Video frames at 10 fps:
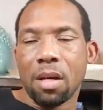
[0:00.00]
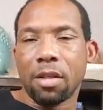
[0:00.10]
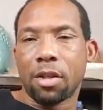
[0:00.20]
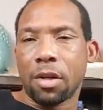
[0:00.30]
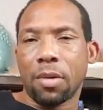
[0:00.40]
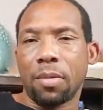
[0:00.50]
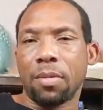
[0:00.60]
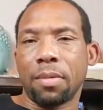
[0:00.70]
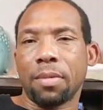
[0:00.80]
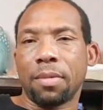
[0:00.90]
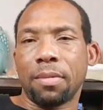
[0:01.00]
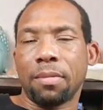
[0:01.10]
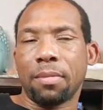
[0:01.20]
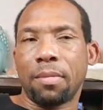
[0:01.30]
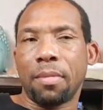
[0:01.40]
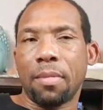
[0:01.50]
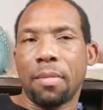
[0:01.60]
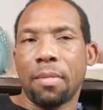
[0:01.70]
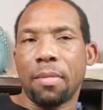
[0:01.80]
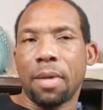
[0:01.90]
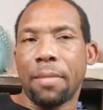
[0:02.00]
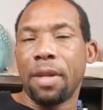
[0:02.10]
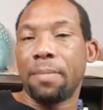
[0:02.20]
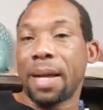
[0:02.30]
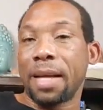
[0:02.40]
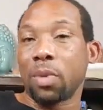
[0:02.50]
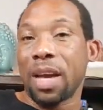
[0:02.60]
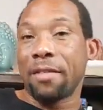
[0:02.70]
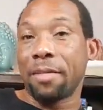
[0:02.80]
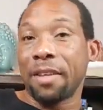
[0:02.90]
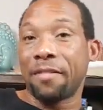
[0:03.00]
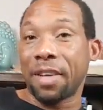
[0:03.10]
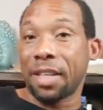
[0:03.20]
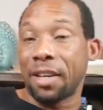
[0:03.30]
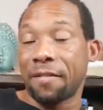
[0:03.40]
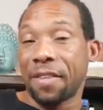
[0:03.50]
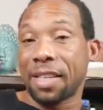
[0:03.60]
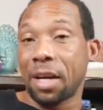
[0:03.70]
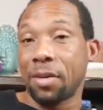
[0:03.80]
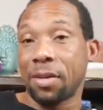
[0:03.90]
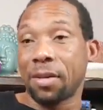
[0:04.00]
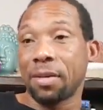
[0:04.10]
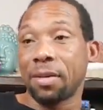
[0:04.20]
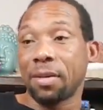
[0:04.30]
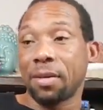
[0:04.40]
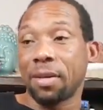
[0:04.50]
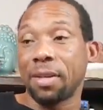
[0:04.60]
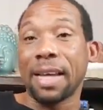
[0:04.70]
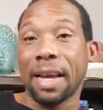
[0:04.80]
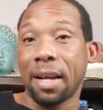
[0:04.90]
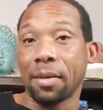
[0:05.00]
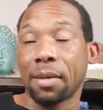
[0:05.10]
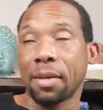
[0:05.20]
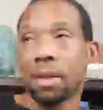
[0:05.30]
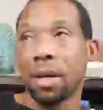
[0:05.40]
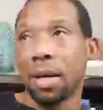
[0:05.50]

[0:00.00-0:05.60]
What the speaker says: So, how many planets do I have in a fixed house, the second house?